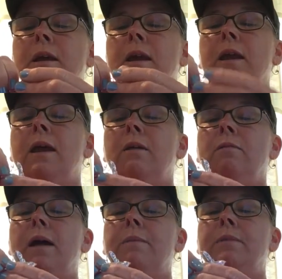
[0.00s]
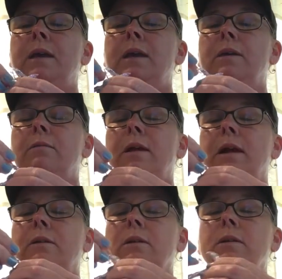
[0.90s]
and I wrapped it
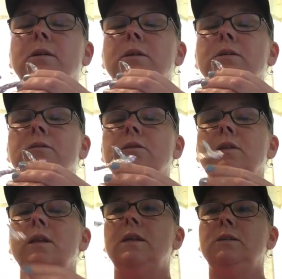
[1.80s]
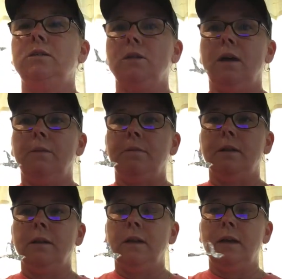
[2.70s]
around so that it stood up
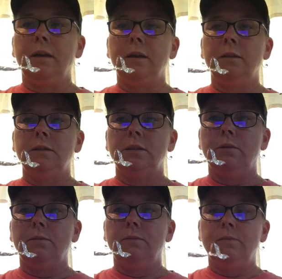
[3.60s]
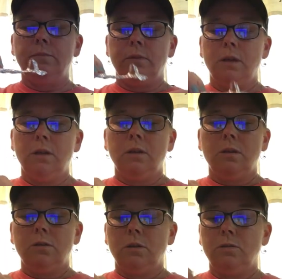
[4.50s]
like so.
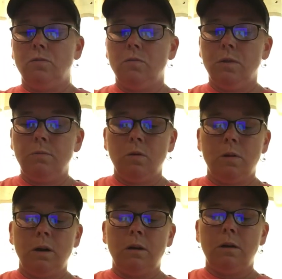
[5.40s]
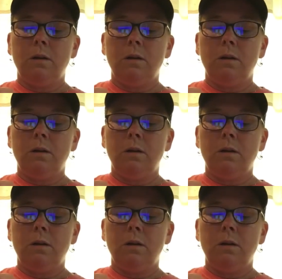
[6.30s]
So I'll do one more.